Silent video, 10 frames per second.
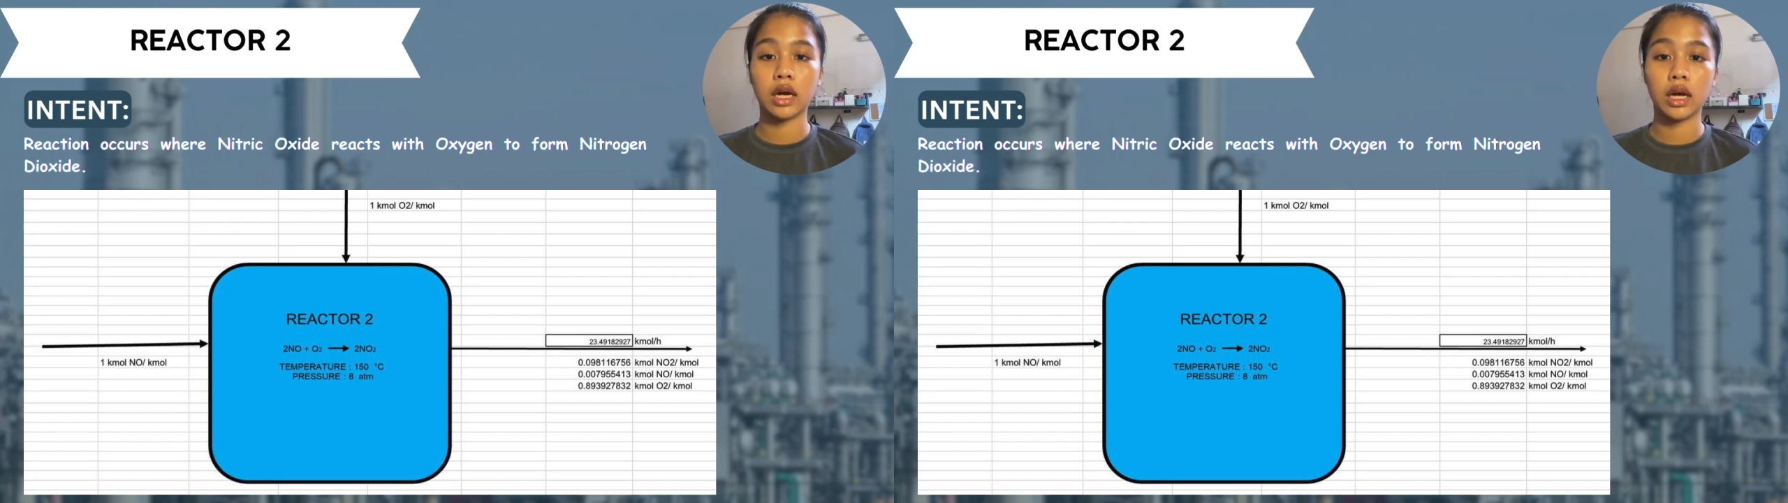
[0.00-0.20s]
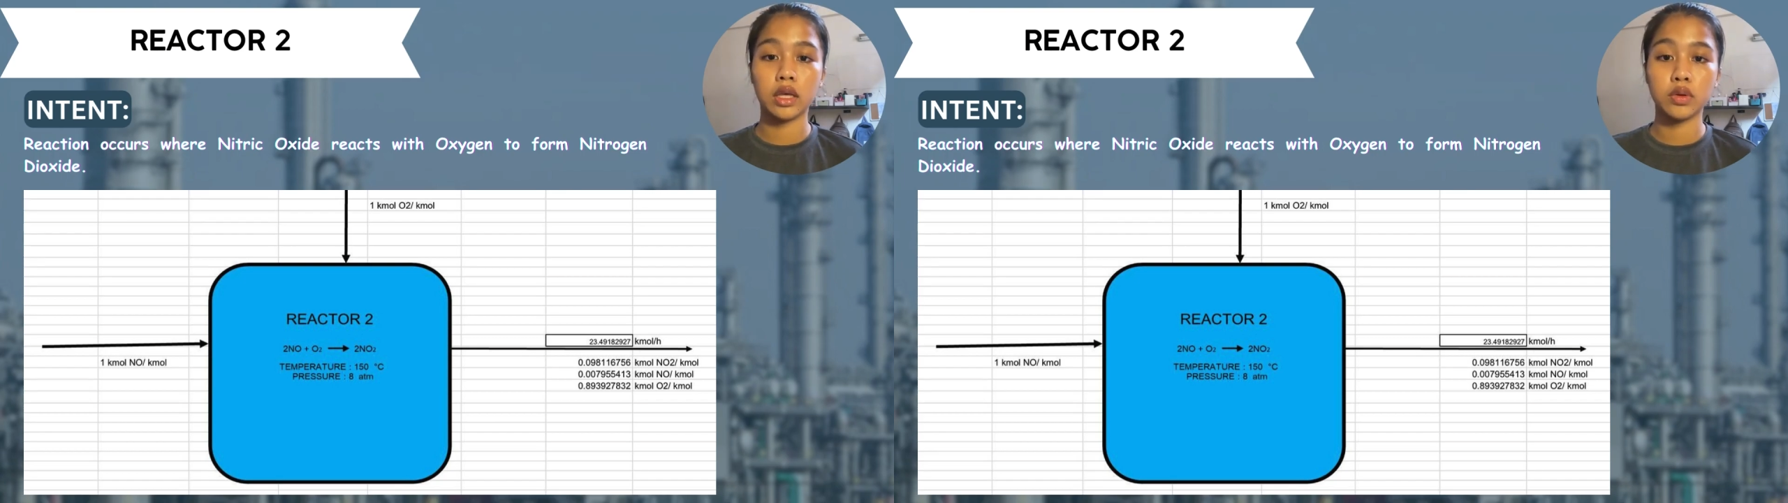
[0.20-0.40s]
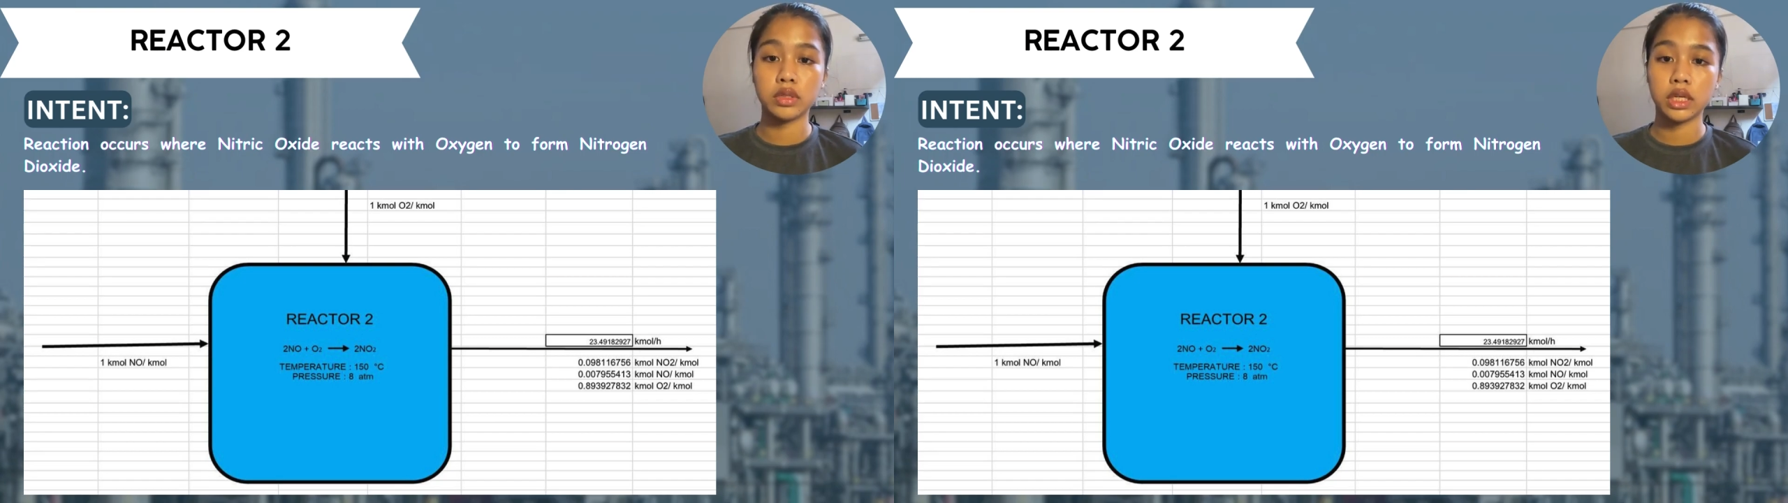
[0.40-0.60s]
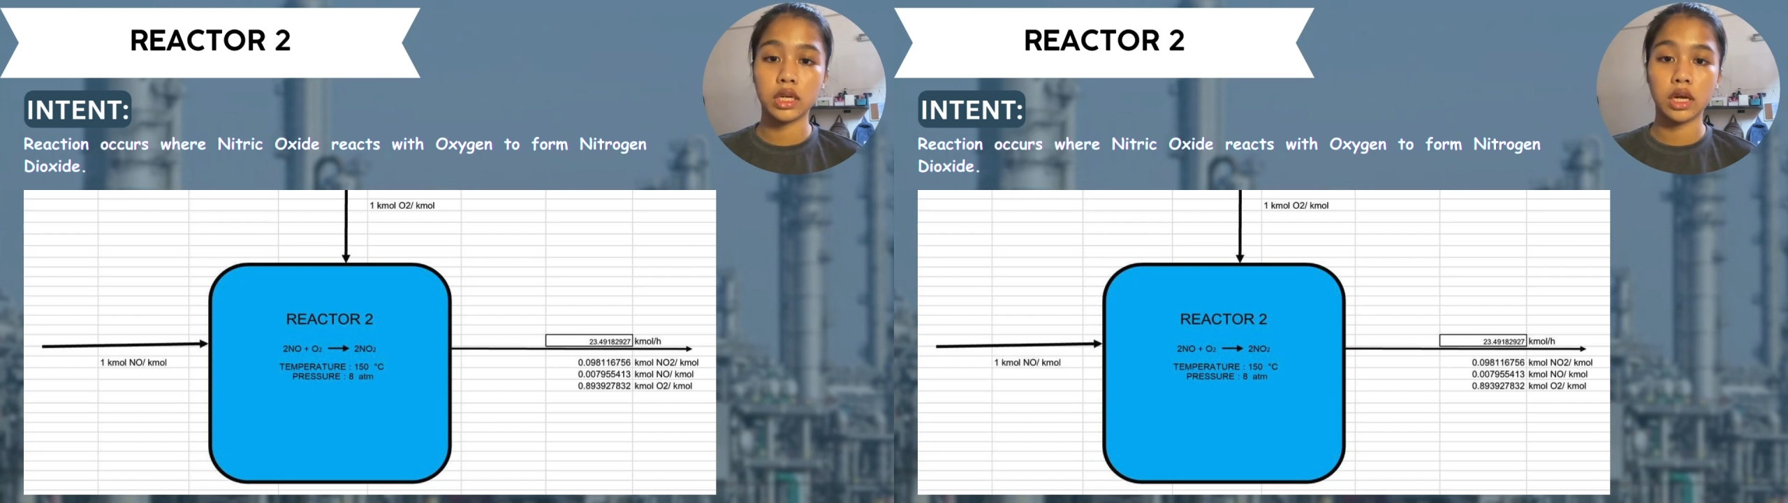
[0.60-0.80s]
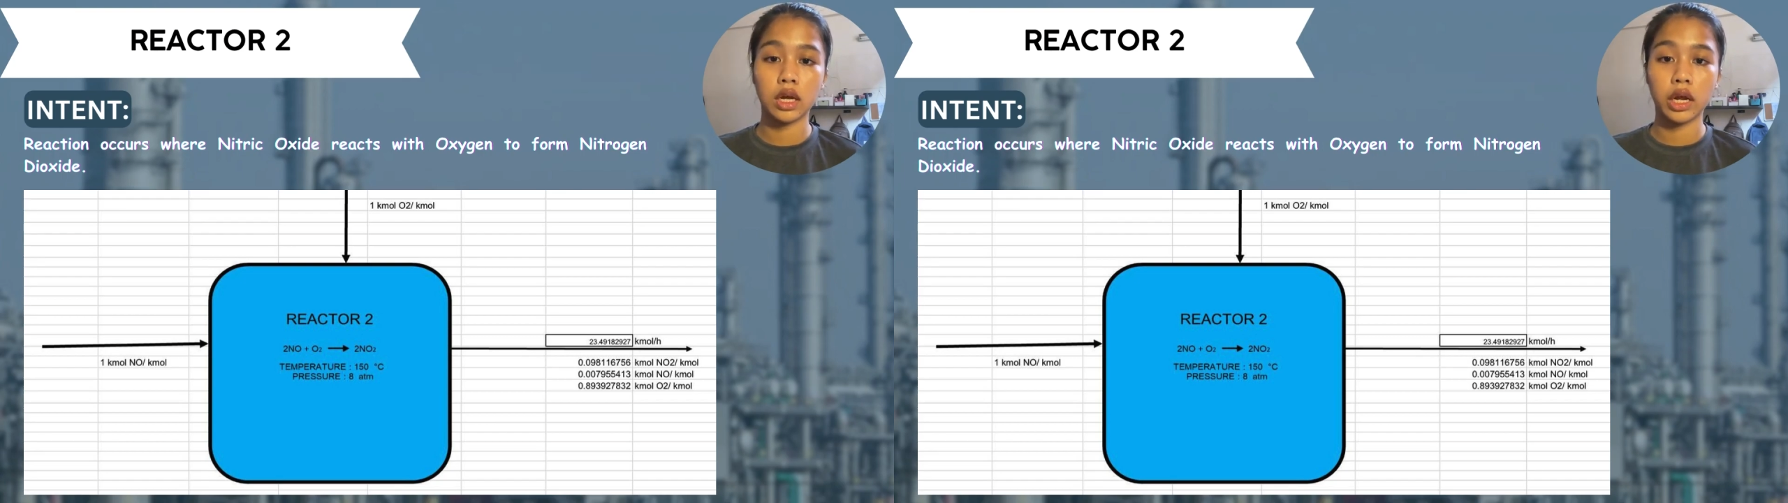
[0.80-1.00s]

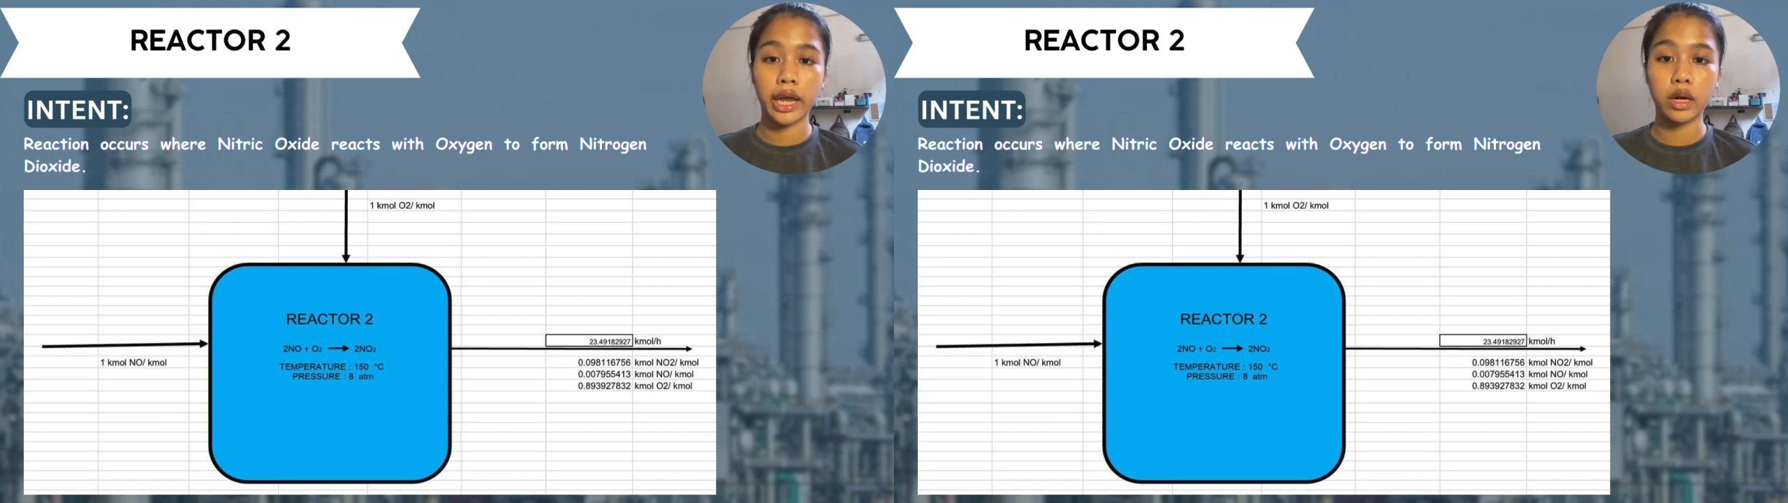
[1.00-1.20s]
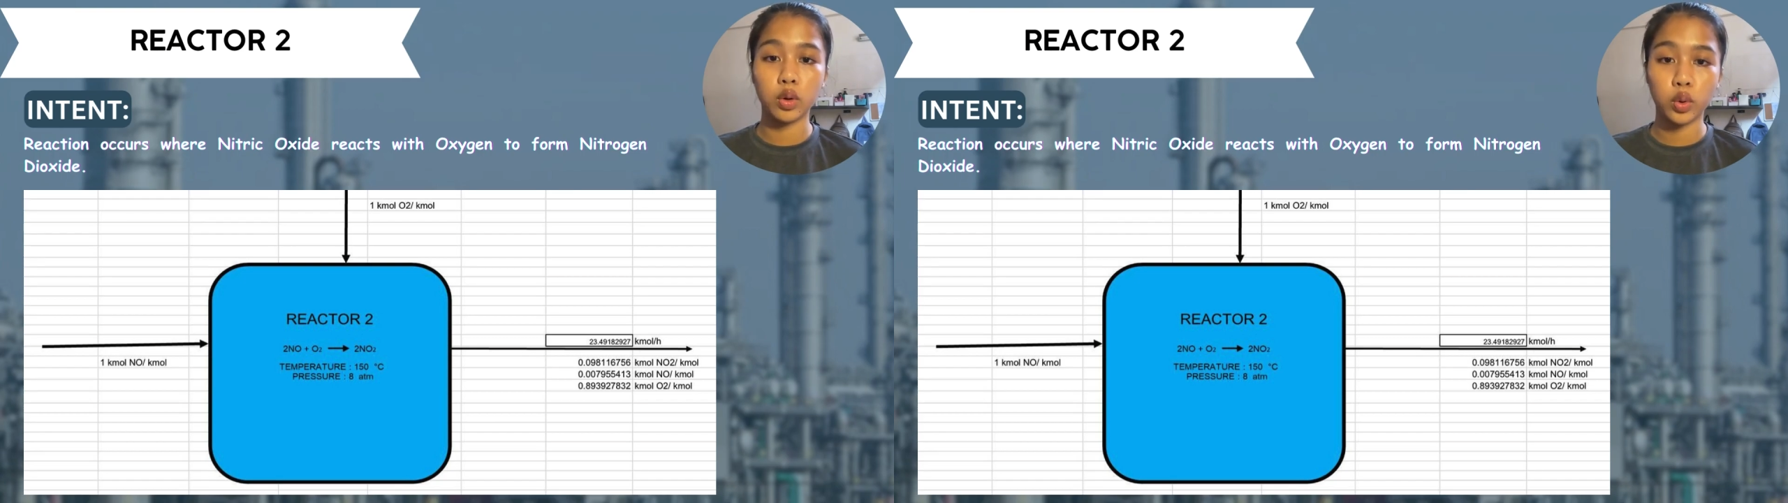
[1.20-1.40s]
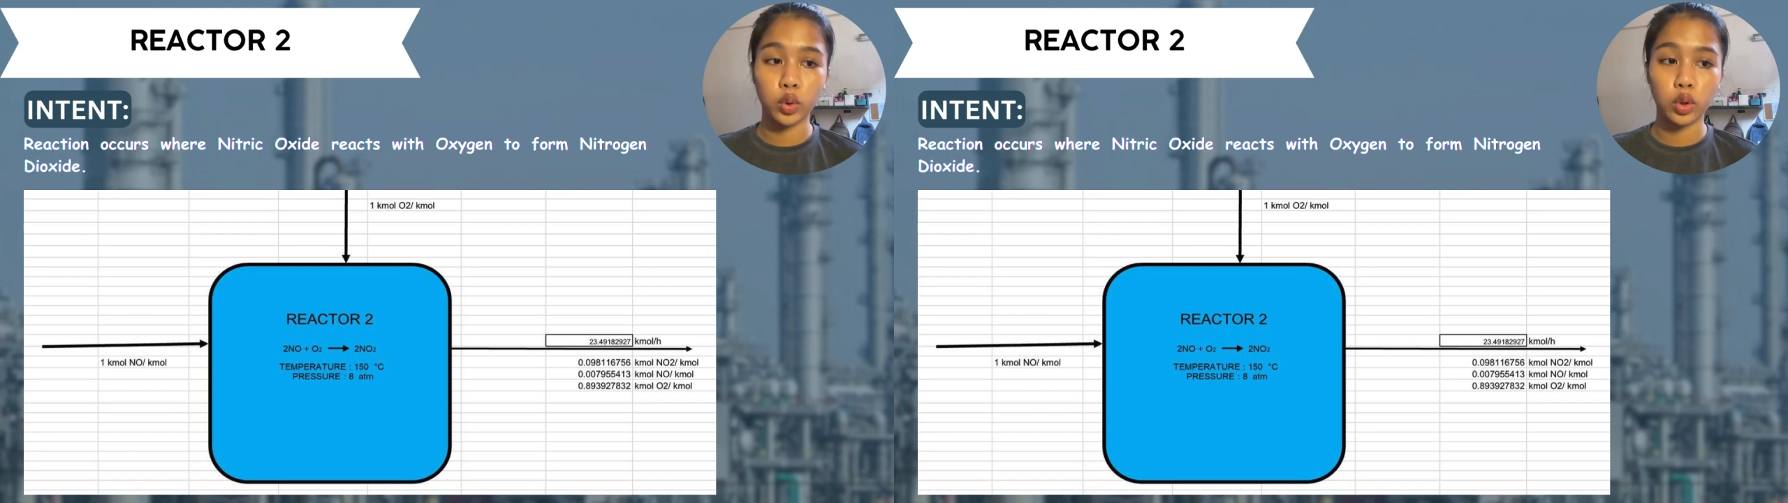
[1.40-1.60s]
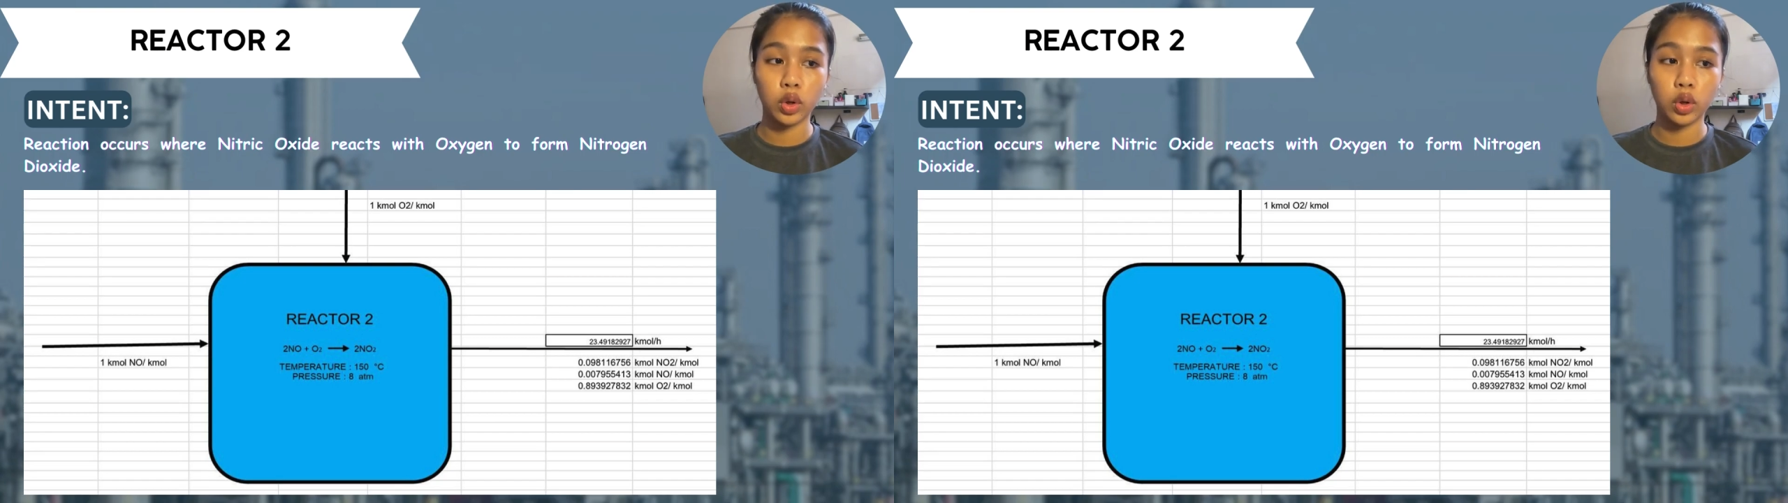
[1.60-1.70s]
using NO